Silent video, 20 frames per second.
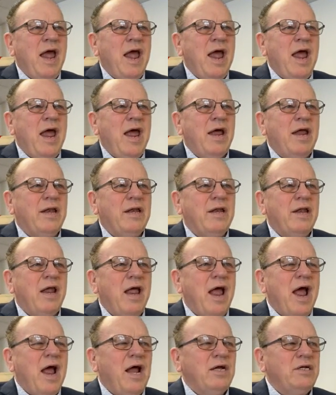
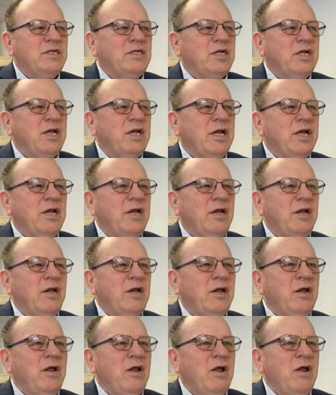and actually
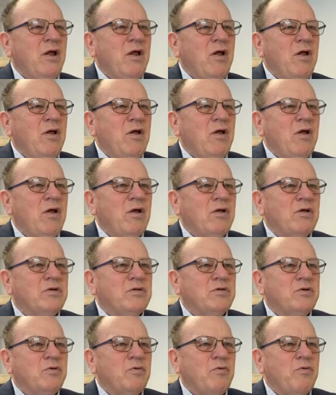
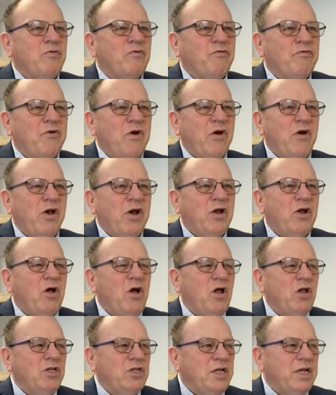was very
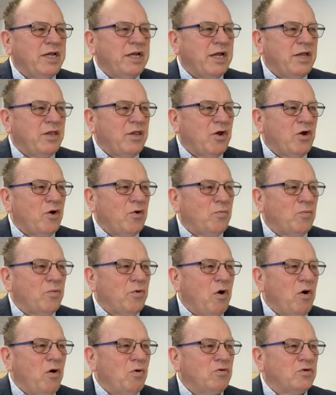cultic in their
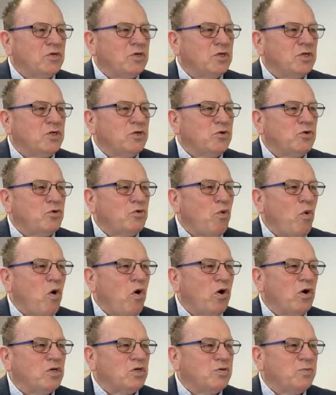approach
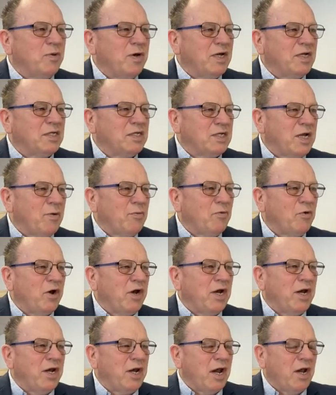towards being
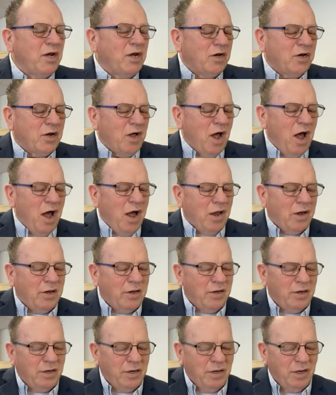separated unto
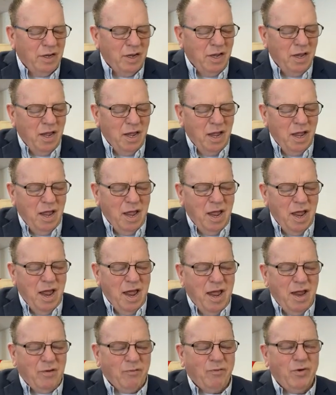God.
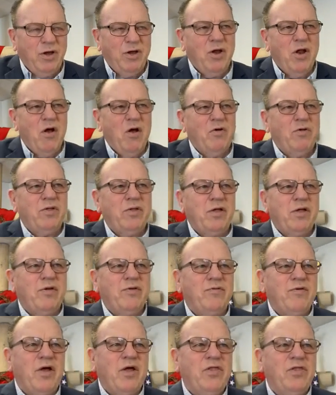And we know
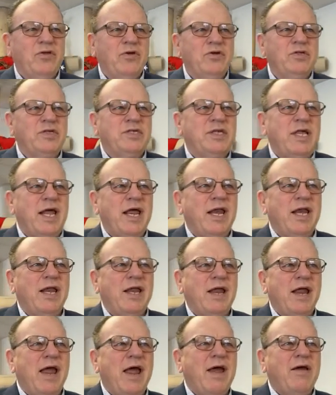of others that
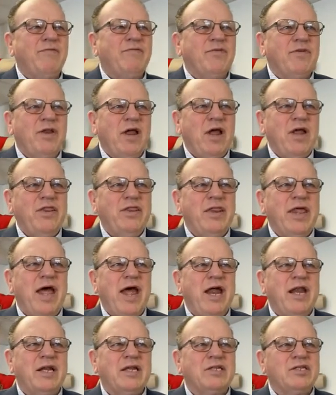have done
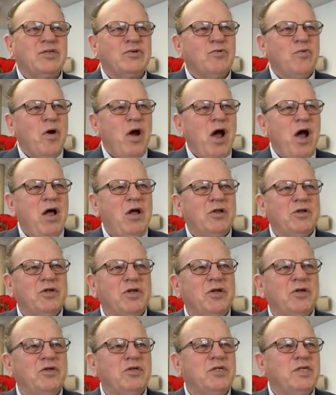that as well,
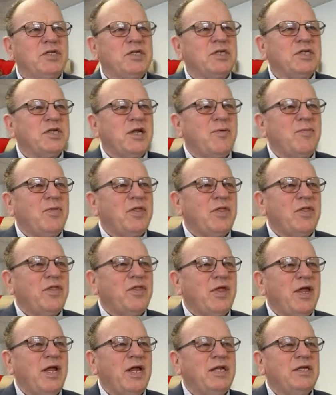using some of
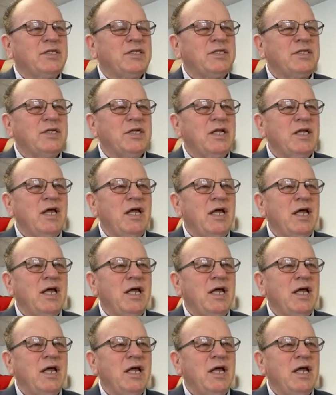the things